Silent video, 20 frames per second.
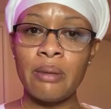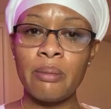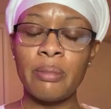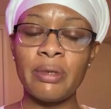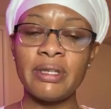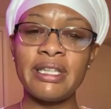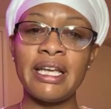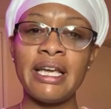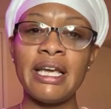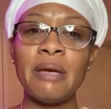
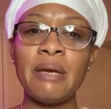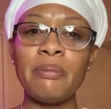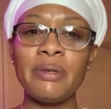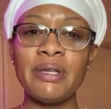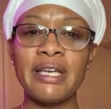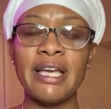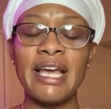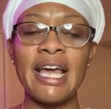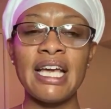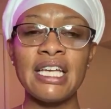But the
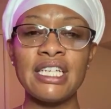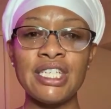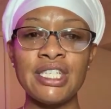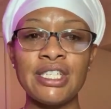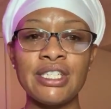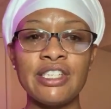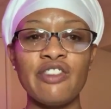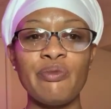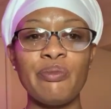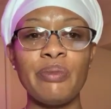
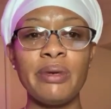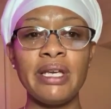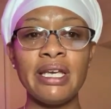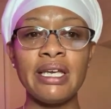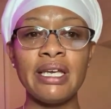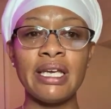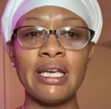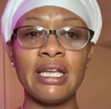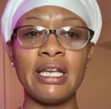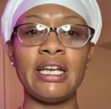implications of
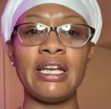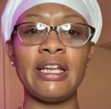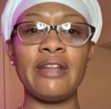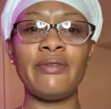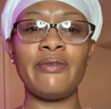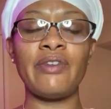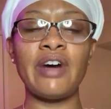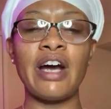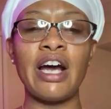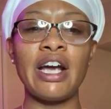being in an
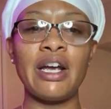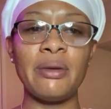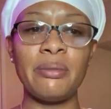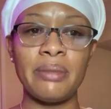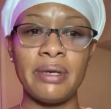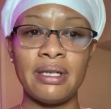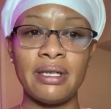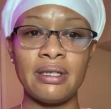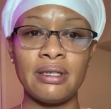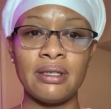
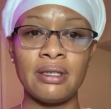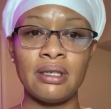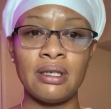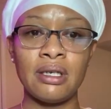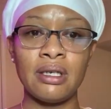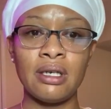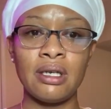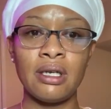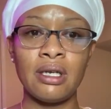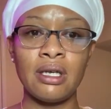environment
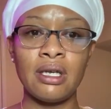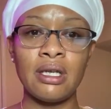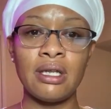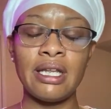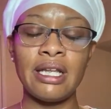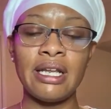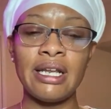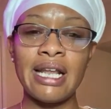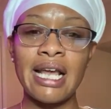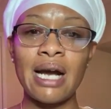
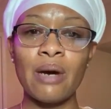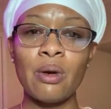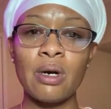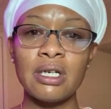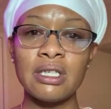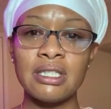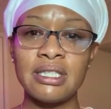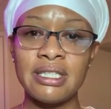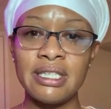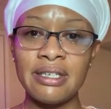that now
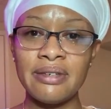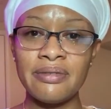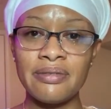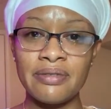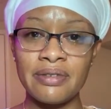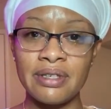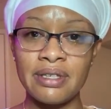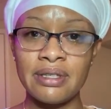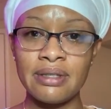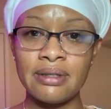are
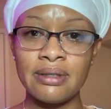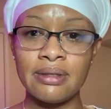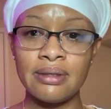different,